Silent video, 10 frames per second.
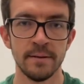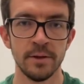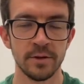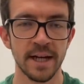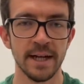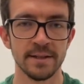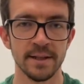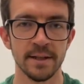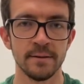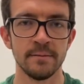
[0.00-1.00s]
your
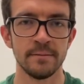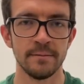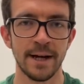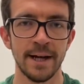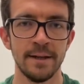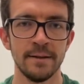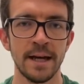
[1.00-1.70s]
dancing, right?